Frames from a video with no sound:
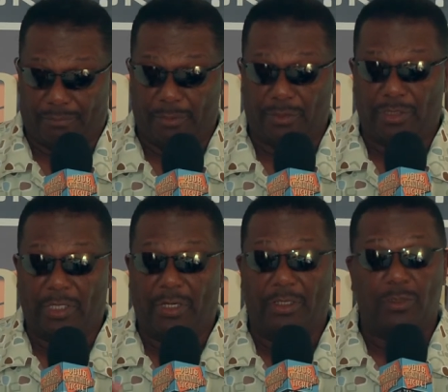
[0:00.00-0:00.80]
Bruce
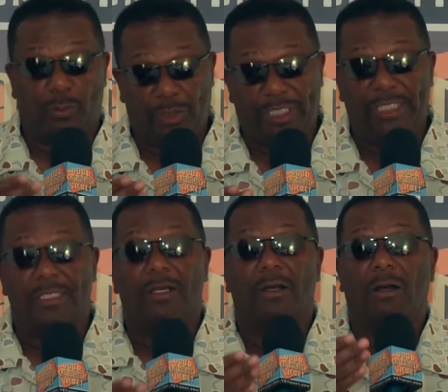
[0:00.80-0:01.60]
Dern's,
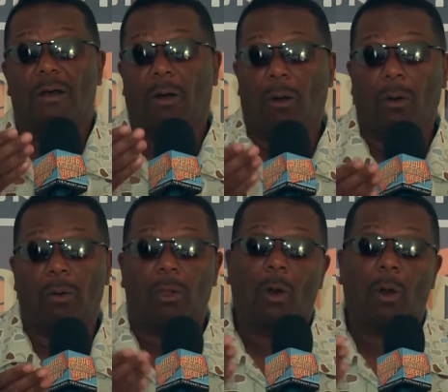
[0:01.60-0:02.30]
Woody's old